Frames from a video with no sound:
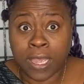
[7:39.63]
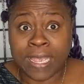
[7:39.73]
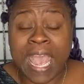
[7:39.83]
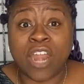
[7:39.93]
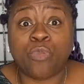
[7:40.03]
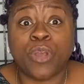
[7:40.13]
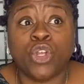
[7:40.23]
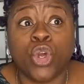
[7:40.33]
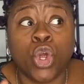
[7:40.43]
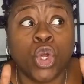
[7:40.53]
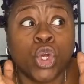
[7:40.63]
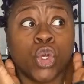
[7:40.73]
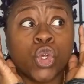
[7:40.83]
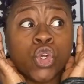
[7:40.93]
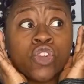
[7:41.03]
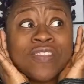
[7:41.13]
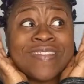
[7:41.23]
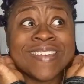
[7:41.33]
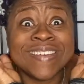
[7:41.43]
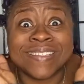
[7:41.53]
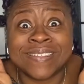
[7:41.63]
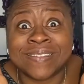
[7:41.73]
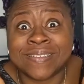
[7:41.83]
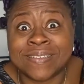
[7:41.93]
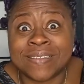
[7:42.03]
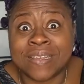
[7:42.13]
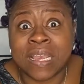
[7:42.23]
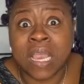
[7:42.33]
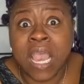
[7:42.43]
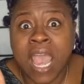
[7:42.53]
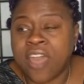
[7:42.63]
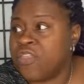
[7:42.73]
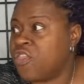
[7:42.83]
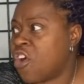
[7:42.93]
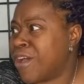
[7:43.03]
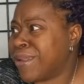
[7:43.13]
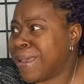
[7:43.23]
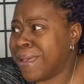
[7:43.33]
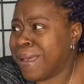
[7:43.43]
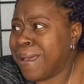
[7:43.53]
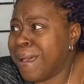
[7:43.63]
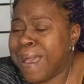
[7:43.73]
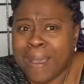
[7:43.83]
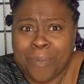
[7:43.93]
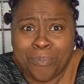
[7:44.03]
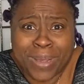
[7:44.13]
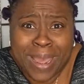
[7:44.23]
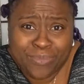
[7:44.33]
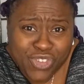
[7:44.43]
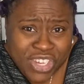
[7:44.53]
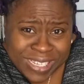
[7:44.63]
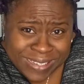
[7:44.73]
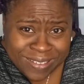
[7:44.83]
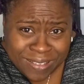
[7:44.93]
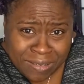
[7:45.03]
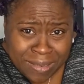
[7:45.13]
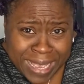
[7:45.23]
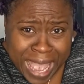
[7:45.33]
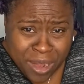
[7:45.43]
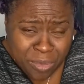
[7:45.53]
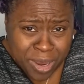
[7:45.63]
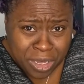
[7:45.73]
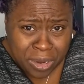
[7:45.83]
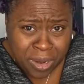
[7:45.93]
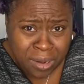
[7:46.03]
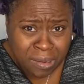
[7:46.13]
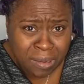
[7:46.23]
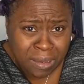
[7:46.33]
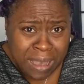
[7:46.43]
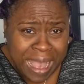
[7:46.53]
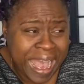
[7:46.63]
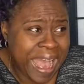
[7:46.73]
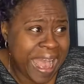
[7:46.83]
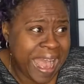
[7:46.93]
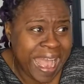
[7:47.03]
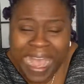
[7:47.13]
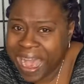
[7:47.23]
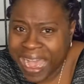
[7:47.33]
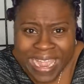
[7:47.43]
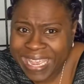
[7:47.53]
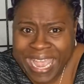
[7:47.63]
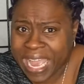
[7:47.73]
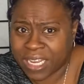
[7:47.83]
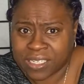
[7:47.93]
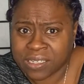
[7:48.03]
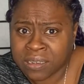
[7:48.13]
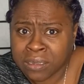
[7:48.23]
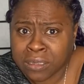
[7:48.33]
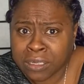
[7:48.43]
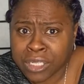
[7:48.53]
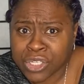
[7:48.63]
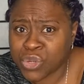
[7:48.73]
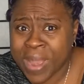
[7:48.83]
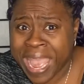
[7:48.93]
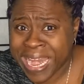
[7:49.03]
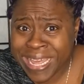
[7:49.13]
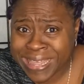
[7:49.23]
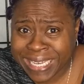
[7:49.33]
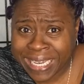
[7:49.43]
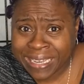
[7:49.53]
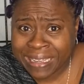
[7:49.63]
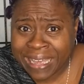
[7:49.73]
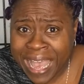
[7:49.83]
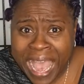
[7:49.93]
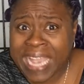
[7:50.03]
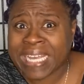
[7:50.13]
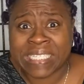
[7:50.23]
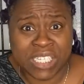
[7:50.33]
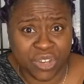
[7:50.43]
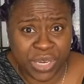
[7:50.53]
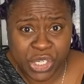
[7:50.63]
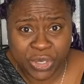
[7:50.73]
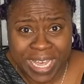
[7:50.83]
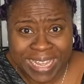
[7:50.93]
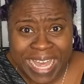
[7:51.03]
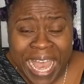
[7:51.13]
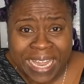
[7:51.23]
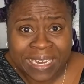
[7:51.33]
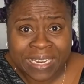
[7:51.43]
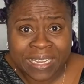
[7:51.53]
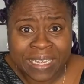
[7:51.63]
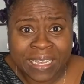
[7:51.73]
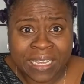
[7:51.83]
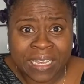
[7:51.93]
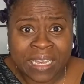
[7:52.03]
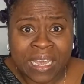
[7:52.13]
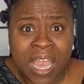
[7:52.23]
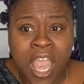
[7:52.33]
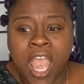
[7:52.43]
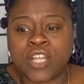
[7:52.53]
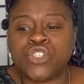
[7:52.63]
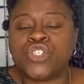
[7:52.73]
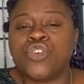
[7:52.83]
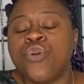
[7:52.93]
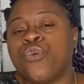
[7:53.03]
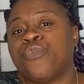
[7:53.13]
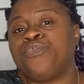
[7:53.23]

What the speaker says: Caterpillar heard this and thought, but I'm just a little caterpillar. I can't do anything against a creature like that. And so,